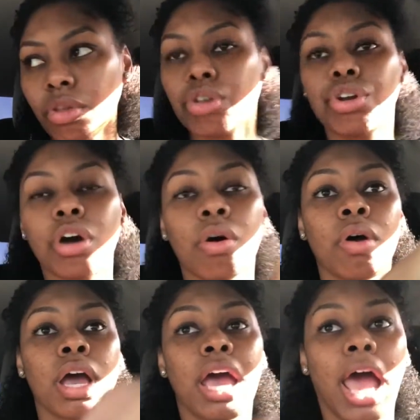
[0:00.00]
you know
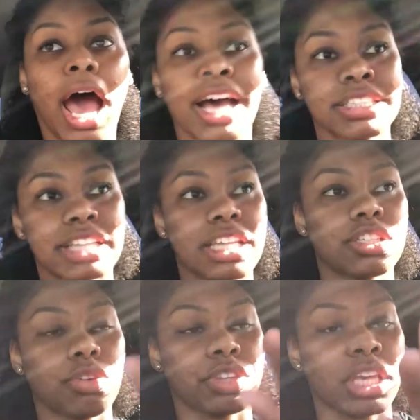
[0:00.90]
i say
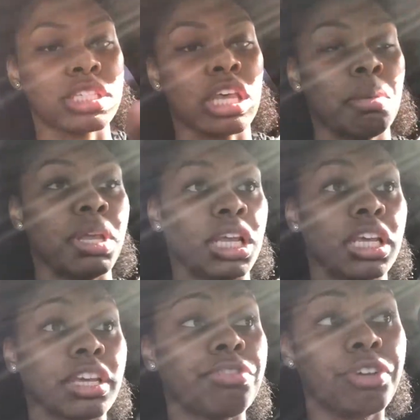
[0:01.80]
certain things to him and
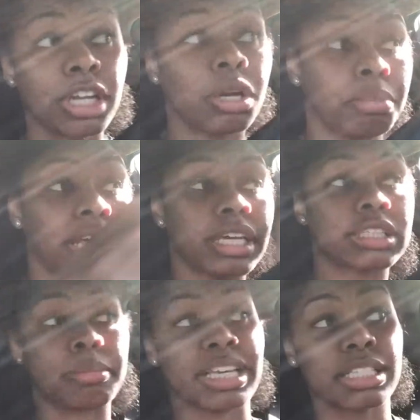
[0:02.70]
he can fill in the blank
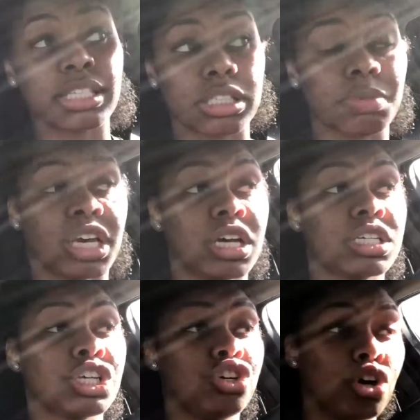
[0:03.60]
to my sentence
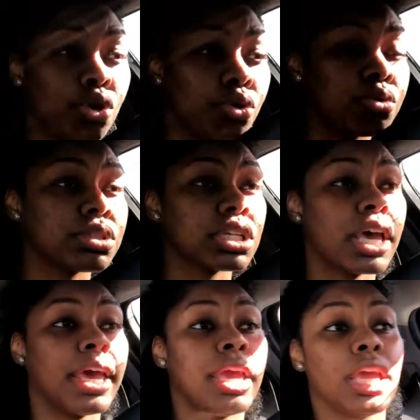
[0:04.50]
because he knows
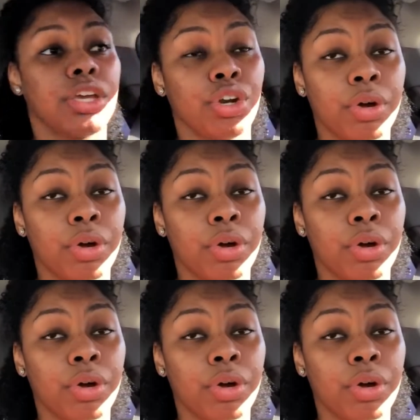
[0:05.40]
you know